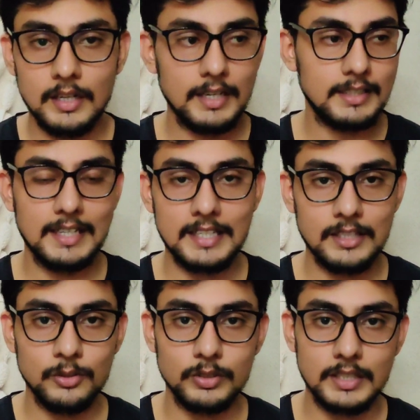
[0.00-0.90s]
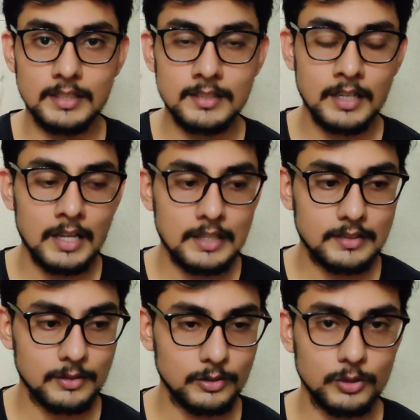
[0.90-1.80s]
at any hotels.
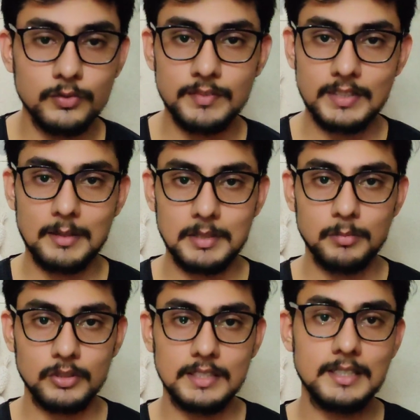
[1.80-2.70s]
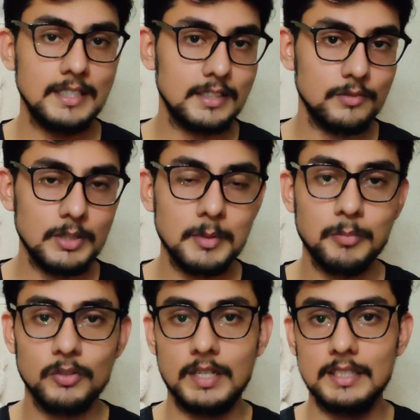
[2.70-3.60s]
So 250 ml bottles will be
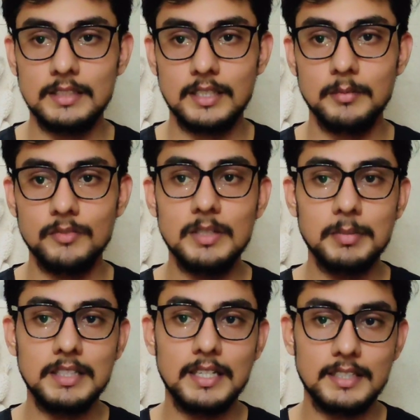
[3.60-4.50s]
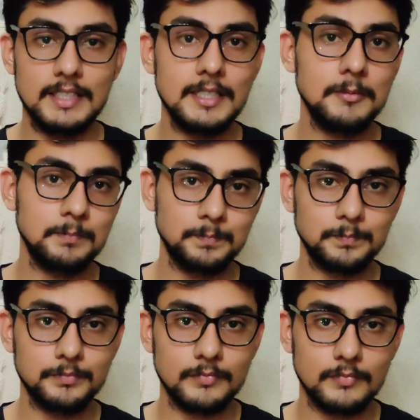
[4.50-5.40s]
will be there in
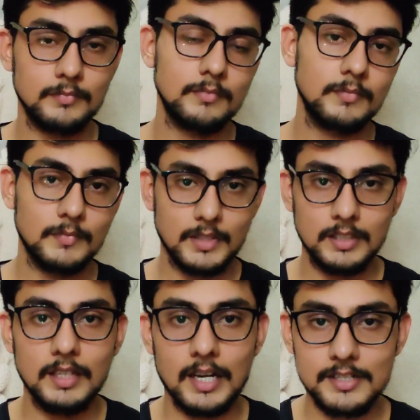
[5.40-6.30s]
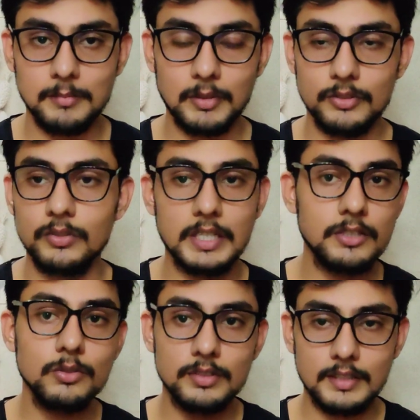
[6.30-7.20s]
large amount. You
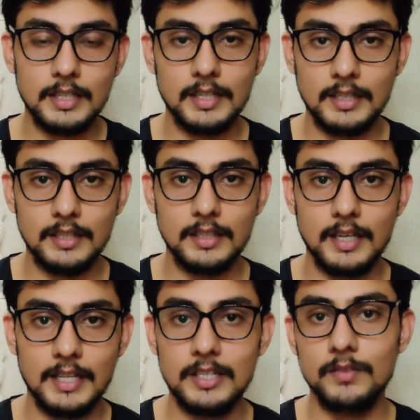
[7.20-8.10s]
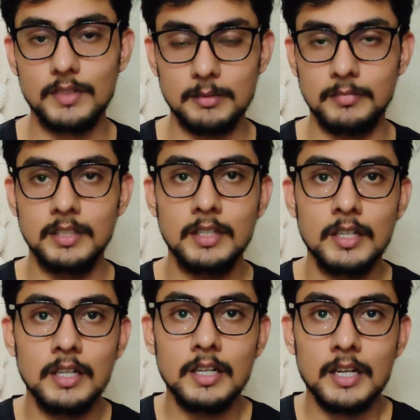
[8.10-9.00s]
can use any of them.
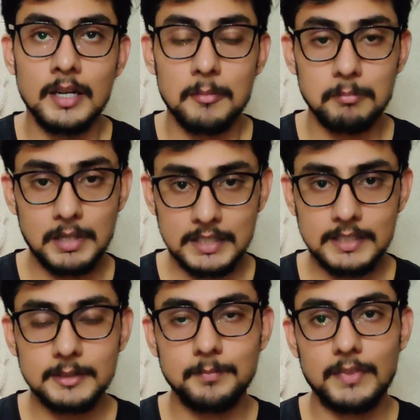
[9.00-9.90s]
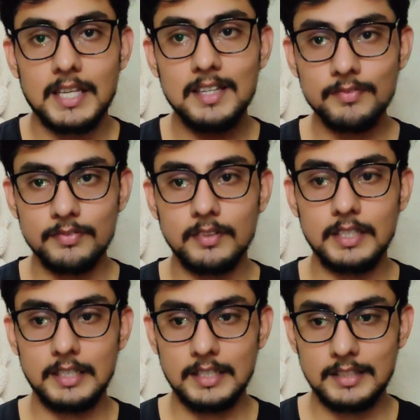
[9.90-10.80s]
But if
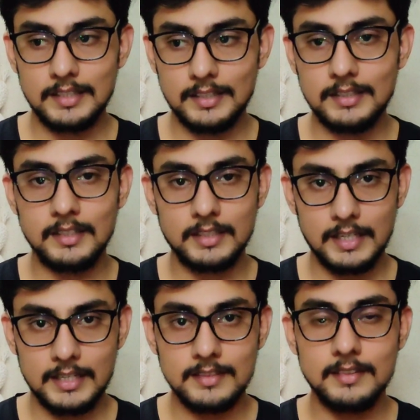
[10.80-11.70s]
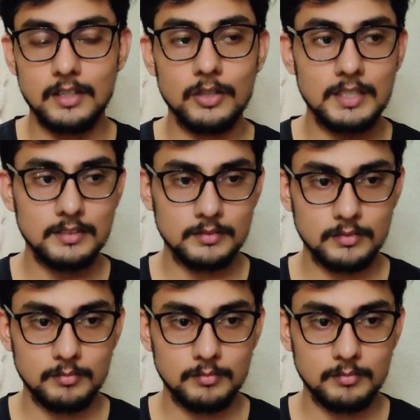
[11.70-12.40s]
in a case or in